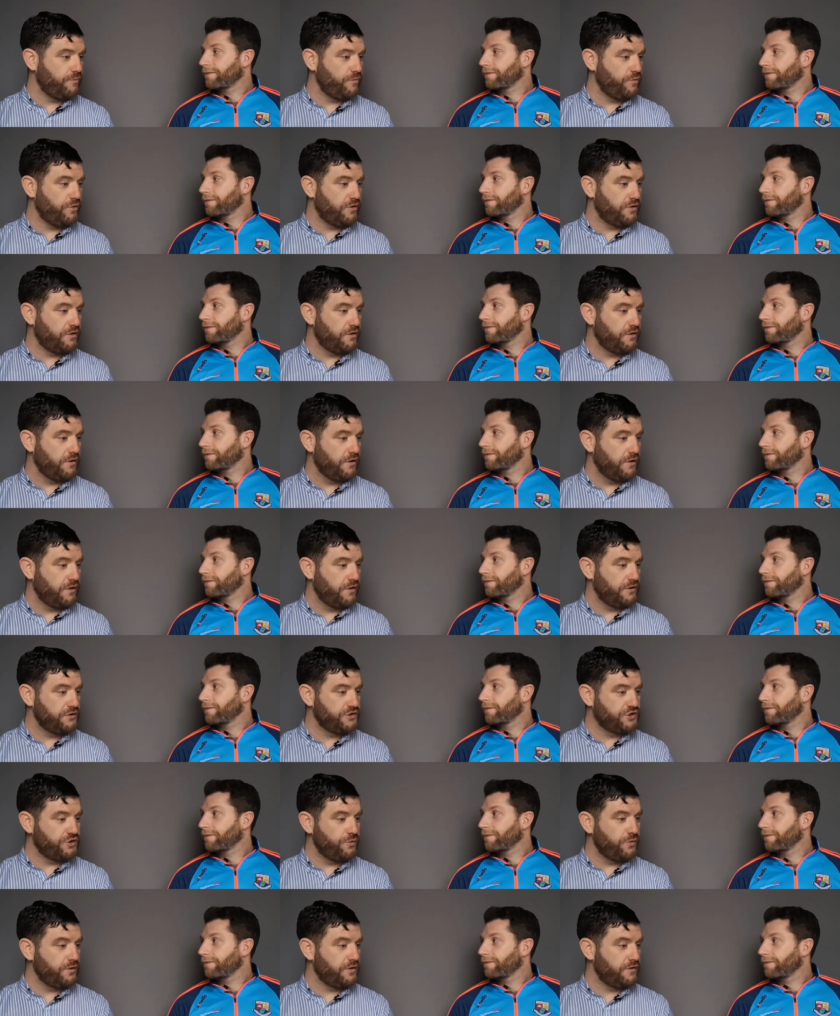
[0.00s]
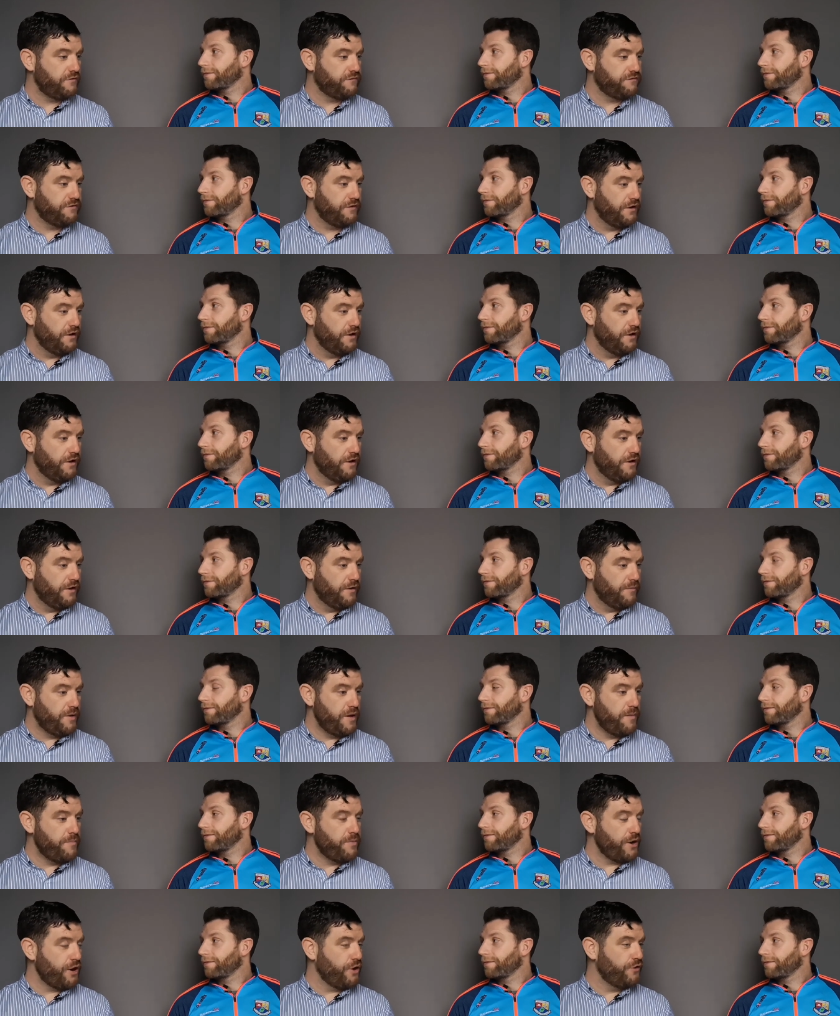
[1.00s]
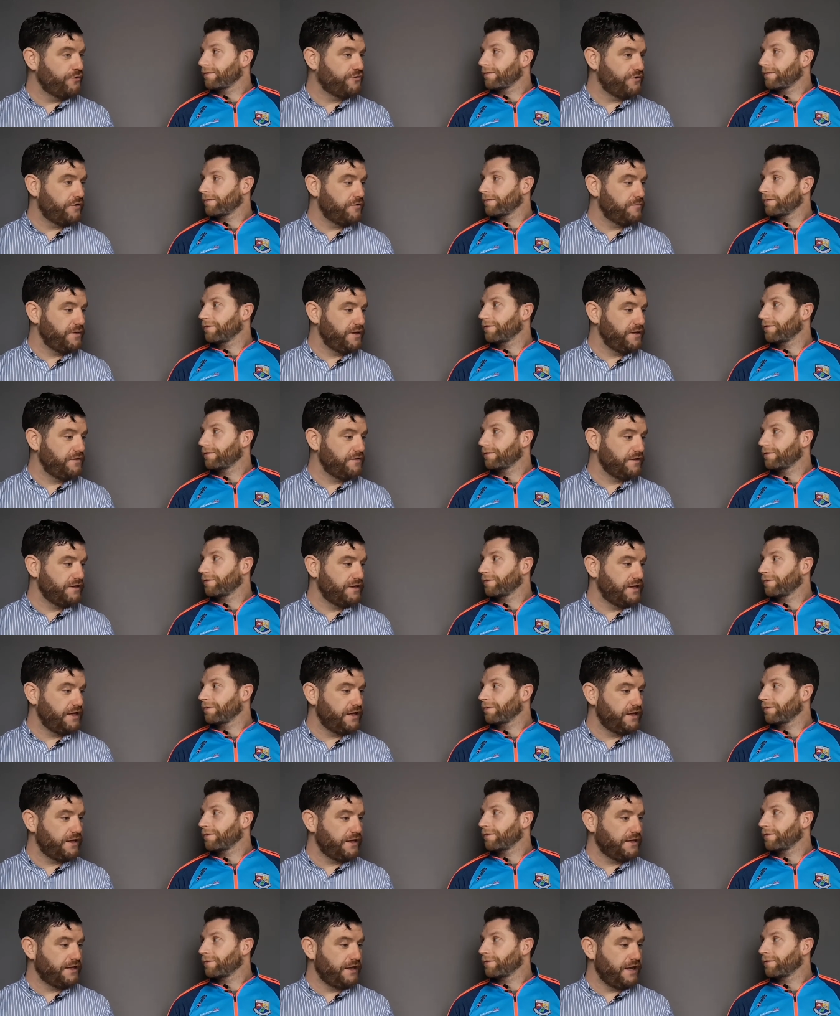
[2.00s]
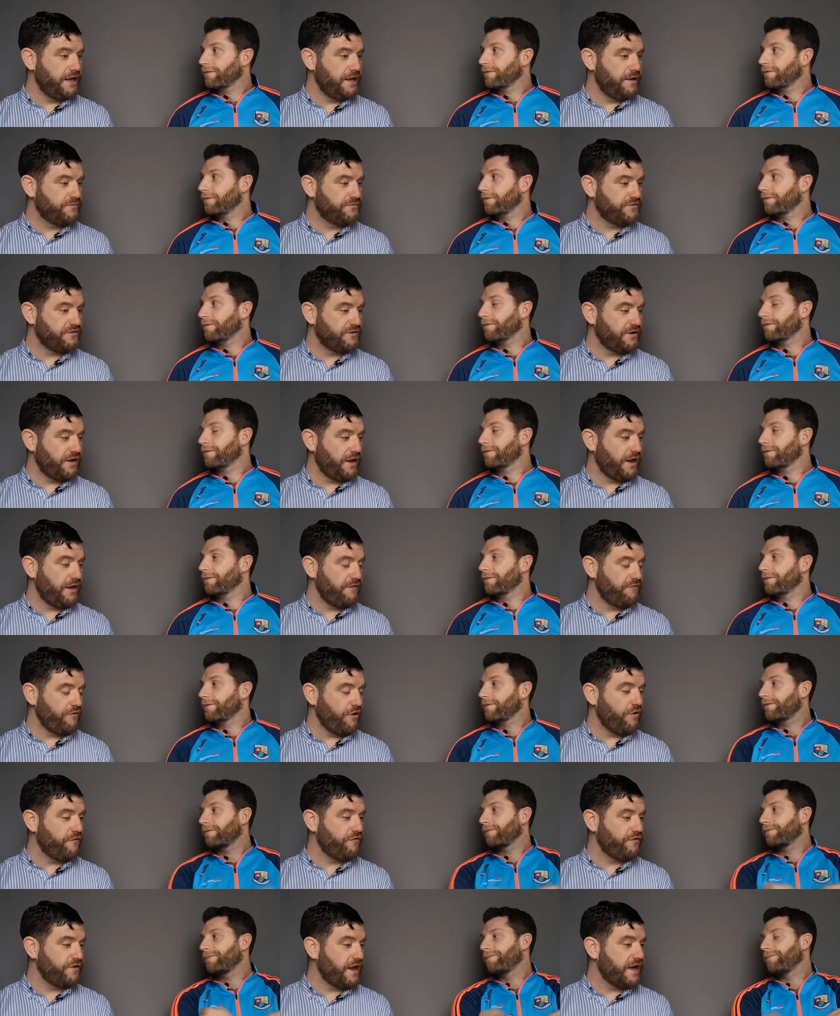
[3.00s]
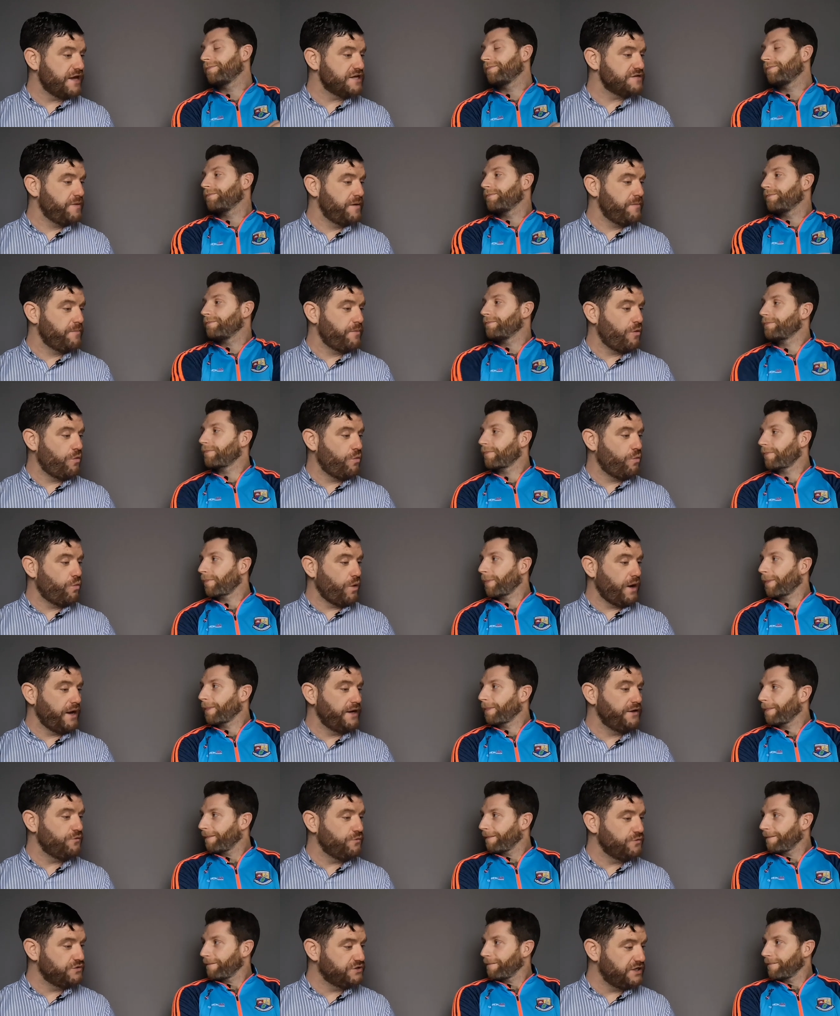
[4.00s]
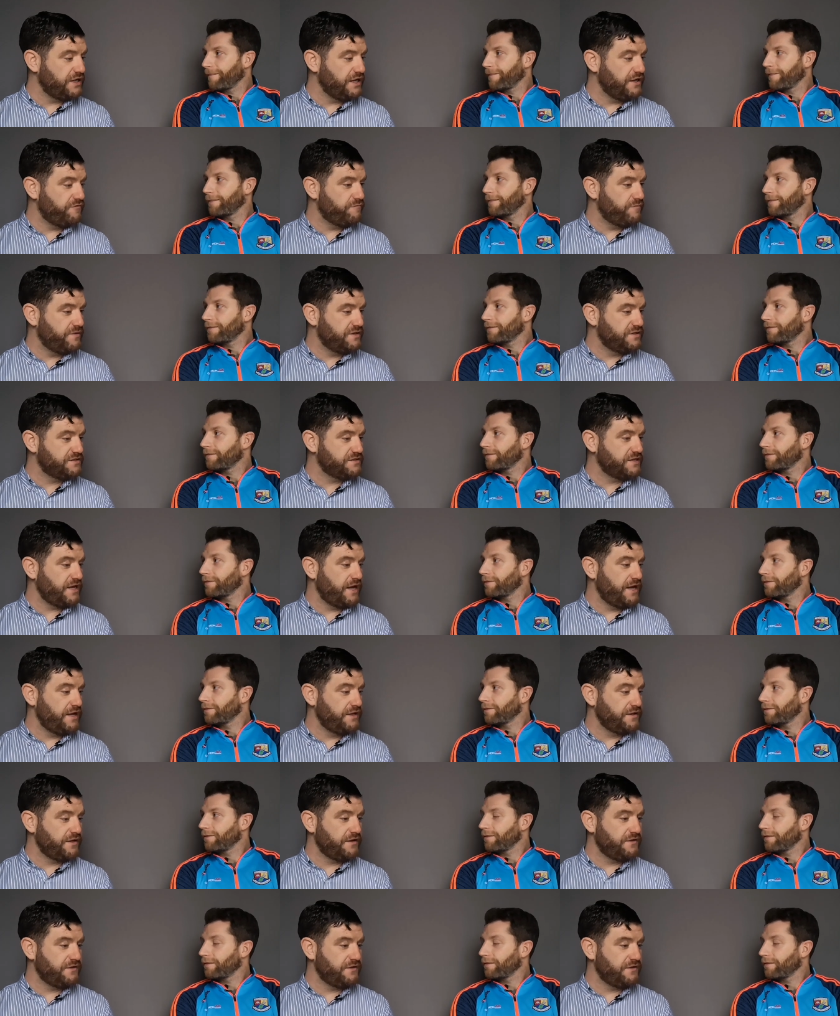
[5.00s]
Speaker 1: more intuitive people out there in me than Gaelic games. And I've often asked people, why don't you leave him inside?